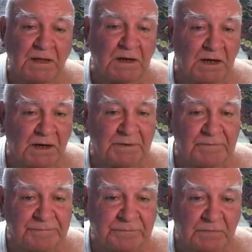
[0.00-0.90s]
Uh,
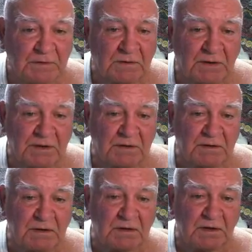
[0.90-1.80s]
then
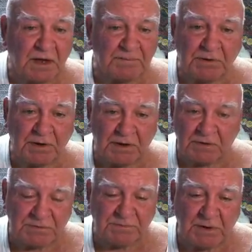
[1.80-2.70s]
I
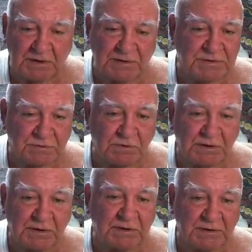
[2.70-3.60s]
always buy at least
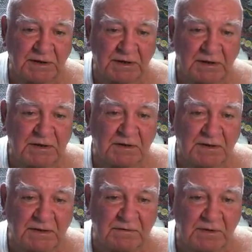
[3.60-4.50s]
20, and then
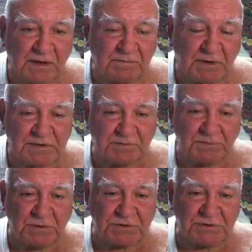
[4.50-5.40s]
that makes the
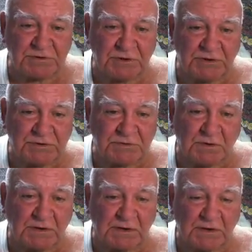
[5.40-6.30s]
postage on each
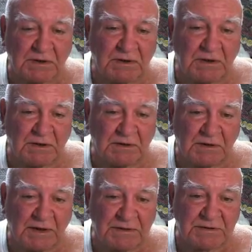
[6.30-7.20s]
one
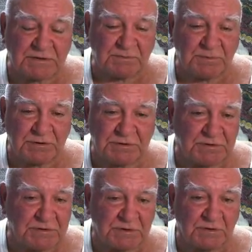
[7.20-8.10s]
less because the
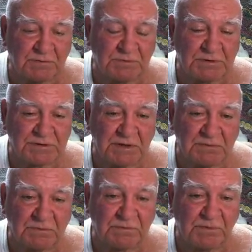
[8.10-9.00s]
postage is going to be the
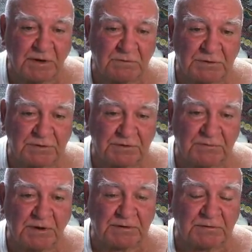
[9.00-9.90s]
same if you buy one or you
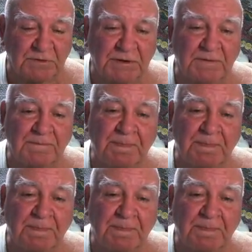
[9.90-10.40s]
buy 20.